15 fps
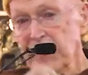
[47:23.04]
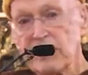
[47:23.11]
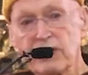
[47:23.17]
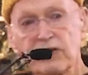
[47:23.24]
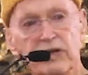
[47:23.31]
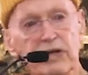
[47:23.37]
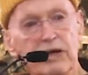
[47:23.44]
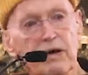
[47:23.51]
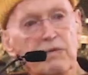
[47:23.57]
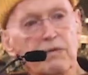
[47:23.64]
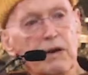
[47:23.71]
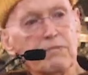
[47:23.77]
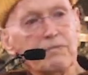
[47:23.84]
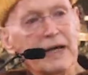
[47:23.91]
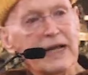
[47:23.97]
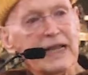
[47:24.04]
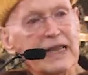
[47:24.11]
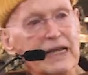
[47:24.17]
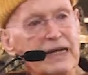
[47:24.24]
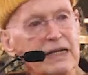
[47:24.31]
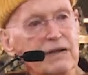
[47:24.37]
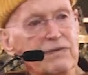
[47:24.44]
just a
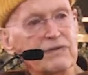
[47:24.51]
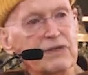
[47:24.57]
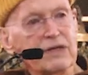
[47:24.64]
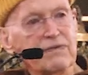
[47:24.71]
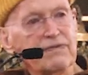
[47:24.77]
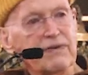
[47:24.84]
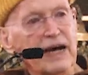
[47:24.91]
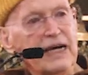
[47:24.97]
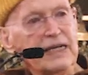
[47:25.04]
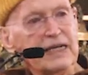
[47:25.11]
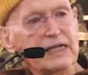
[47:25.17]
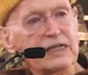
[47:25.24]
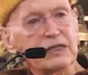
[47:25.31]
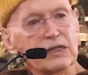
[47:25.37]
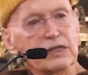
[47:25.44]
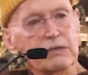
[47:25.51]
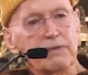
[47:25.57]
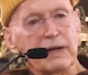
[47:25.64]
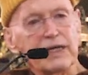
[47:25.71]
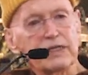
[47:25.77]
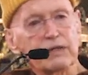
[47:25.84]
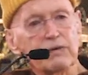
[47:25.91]
method of defining the
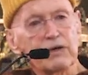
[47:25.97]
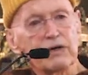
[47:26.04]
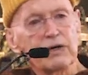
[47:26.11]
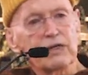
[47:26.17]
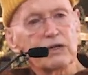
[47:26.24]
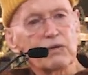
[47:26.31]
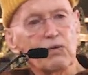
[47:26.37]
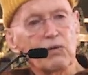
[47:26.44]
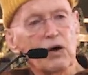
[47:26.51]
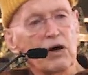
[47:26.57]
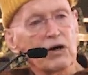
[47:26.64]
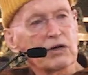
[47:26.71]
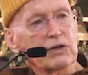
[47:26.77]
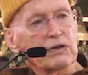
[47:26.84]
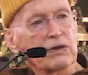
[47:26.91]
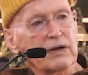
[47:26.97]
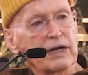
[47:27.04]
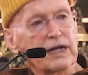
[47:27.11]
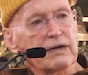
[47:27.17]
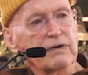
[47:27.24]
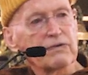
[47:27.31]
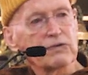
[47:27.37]
space we're going to walk through.